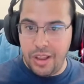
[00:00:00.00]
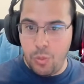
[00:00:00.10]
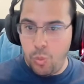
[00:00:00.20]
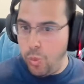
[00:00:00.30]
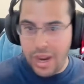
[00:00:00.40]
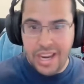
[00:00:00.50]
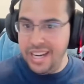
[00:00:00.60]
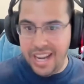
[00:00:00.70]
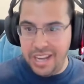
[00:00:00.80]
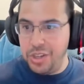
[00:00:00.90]
Why
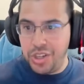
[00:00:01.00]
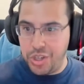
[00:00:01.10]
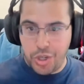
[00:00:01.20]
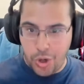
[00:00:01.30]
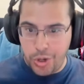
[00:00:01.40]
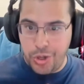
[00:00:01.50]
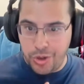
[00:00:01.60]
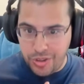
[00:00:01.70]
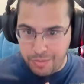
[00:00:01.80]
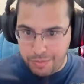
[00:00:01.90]
not just charge
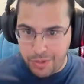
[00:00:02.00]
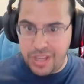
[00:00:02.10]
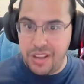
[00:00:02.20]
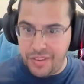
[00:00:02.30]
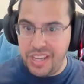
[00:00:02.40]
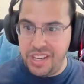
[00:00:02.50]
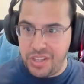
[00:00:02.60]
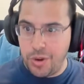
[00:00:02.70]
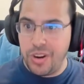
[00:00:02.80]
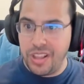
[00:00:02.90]
your
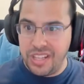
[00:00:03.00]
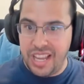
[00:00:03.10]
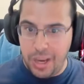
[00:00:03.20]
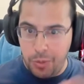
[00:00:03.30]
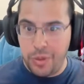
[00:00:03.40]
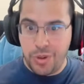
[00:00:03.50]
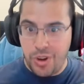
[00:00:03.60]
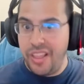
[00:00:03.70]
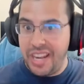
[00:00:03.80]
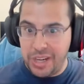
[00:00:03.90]
EVs during the day when there's
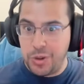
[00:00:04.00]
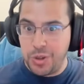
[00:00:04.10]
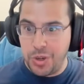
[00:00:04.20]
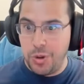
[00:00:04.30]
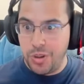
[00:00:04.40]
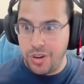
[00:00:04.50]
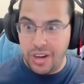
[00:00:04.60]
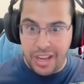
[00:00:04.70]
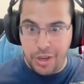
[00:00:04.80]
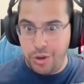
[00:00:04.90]
all that extra solar
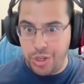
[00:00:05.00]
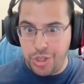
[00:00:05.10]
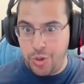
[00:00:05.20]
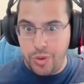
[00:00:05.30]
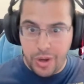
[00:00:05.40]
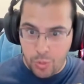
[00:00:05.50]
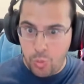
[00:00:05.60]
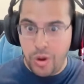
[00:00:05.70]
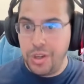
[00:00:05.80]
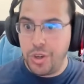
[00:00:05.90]
and you're just
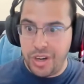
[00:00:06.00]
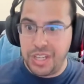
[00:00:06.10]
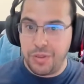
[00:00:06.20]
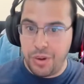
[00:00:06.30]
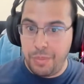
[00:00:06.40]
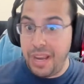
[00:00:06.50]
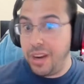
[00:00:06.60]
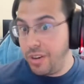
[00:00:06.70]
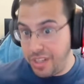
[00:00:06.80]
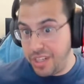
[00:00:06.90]
doing one transfer into
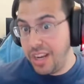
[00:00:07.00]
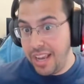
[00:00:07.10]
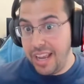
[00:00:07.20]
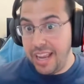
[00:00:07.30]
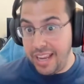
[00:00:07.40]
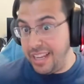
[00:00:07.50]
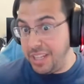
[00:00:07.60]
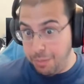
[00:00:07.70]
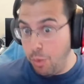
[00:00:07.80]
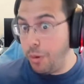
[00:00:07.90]
batteries?
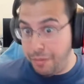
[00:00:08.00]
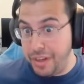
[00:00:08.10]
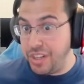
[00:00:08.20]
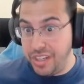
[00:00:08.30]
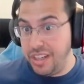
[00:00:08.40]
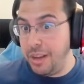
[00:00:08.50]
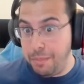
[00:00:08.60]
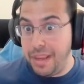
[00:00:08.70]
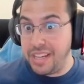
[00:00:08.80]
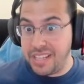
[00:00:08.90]
It's more efficient. It
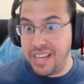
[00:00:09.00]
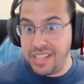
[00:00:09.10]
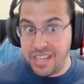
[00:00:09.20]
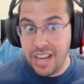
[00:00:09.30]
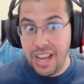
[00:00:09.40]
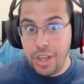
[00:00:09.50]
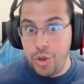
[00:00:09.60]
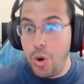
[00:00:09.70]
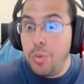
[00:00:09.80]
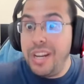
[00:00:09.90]
makes sense.
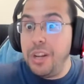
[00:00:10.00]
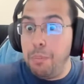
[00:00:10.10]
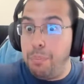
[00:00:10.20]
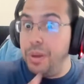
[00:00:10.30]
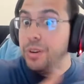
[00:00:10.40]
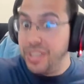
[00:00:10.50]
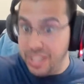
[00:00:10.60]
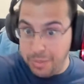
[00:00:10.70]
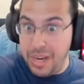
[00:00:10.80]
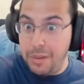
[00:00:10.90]
You don't need to build
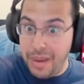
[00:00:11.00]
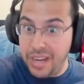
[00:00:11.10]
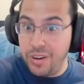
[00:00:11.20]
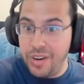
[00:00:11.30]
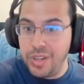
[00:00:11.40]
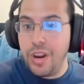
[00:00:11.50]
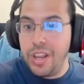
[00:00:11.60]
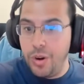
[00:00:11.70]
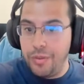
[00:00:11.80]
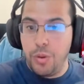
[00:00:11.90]
as many batteries, right?
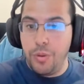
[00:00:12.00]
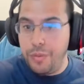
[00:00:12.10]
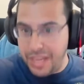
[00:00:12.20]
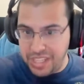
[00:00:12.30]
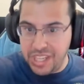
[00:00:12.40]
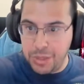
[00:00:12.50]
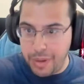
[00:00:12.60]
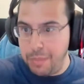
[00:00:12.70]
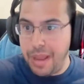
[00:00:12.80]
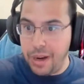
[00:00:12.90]
You don't have to invest in as
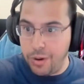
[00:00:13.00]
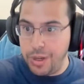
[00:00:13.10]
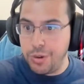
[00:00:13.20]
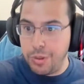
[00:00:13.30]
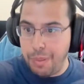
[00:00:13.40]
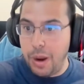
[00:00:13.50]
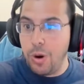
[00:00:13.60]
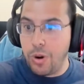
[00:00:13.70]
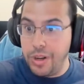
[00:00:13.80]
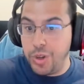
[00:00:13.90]
many batteries for the power grid.